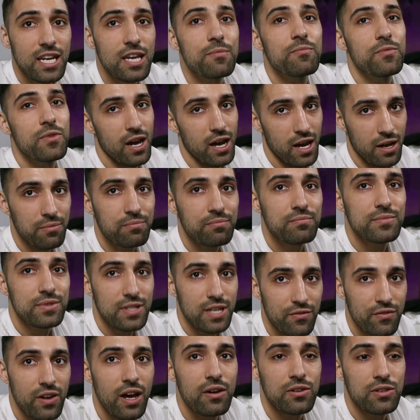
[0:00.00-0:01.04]
team. Yeah,
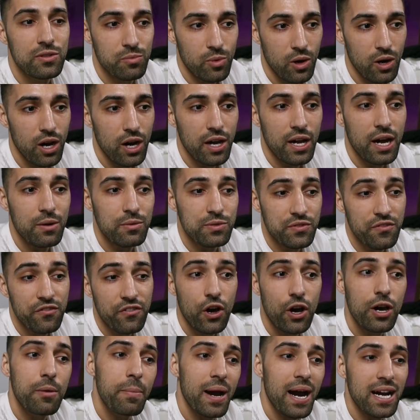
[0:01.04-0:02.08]
living out in Dubai. I was
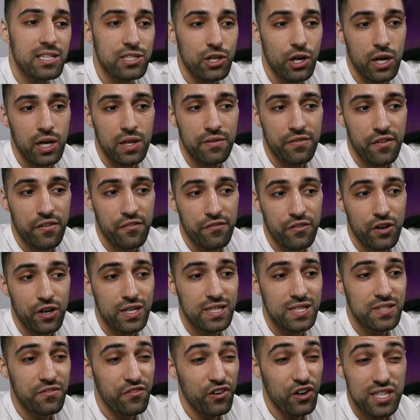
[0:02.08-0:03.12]
flying back to Ireland for
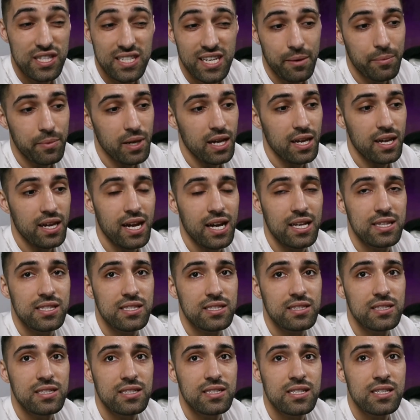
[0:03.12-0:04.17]
fights. Fights kept getting
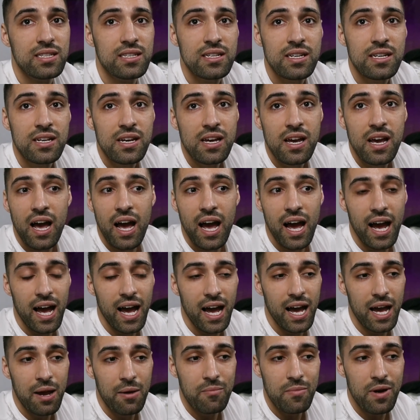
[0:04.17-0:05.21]
cancelled.
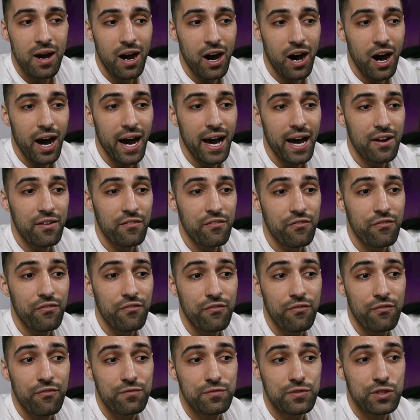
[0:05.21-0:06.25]
I had a
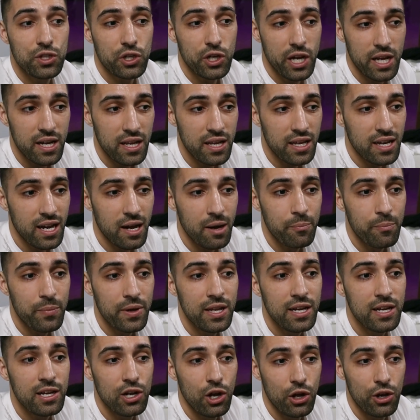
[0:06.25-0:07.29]
training camp
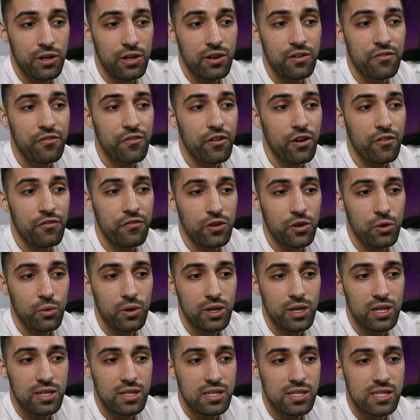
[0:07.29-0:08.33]
in London for a few
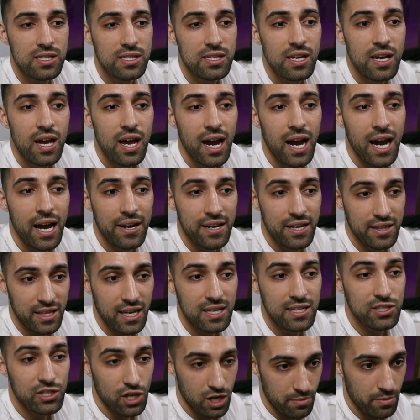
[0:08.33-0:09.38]
weeks, and in
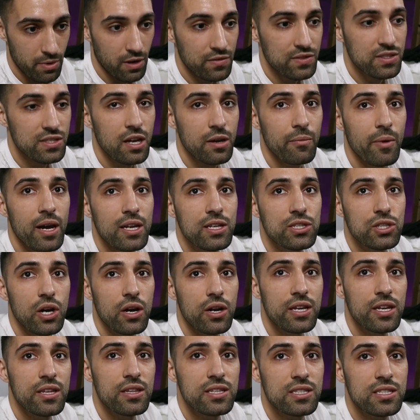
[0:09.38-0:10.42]
that time obviously I met
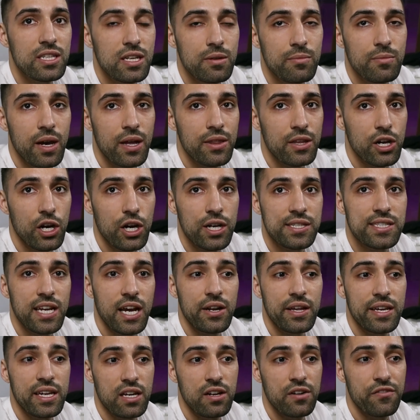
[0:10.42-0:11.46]
Johnny and the team and the guys
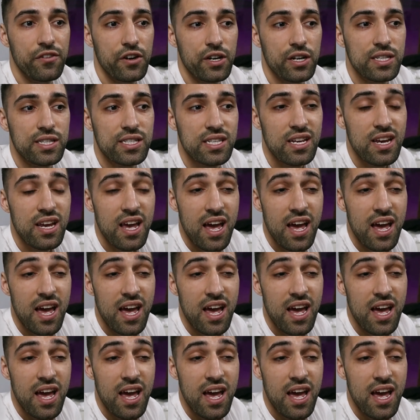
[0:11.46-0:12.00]
down in Guildford,